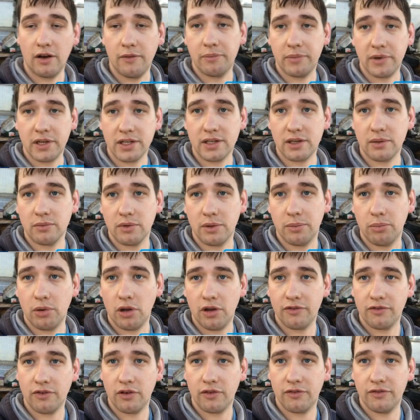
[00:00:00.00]
I've been down to the
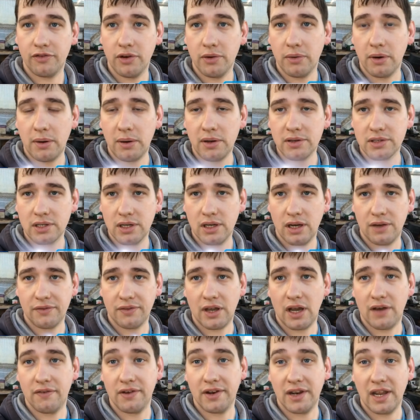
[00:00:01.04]
plot for a few hours
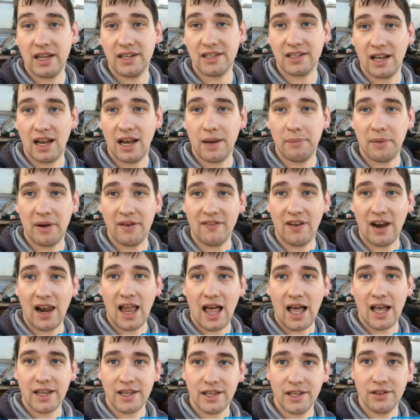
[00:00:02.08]
after having a nice little bit of a
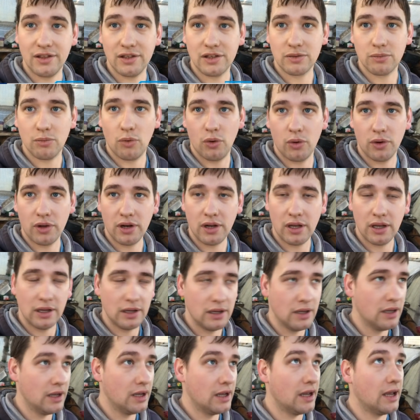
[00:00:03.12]
lie in this morning.
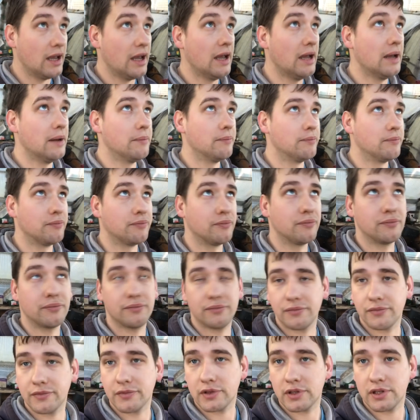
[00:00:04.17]
Um,
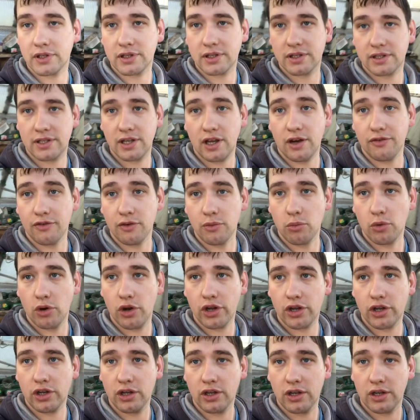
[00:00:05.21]
day off from
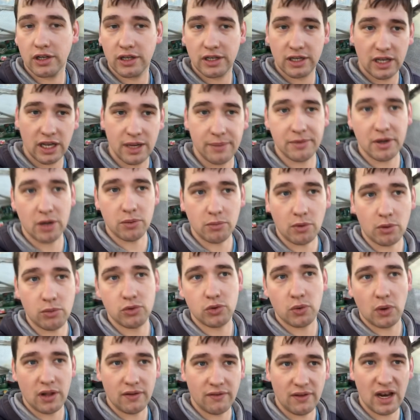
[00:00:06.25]
work, came down about
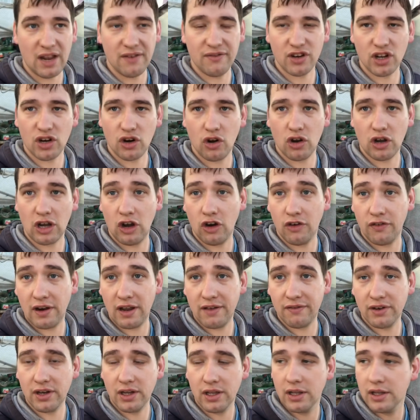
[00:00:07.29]
12, 11 o'clock, half
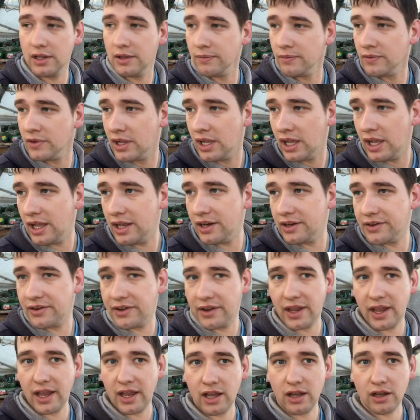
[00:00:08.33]
11, and
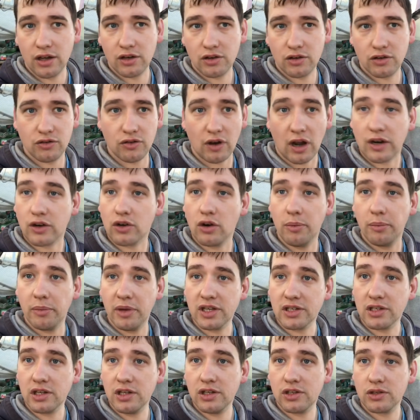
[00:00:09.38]
uh, cracked on
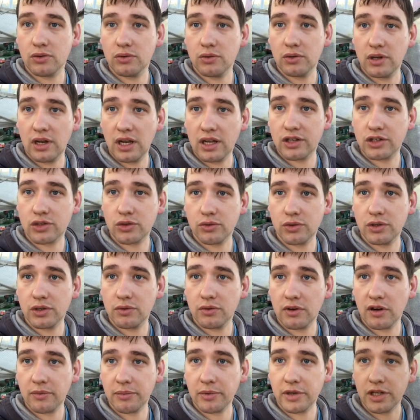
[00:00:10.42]
basically, so let's show you
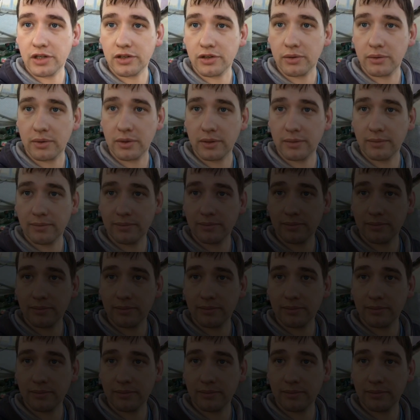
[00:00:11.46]
what I've been doing.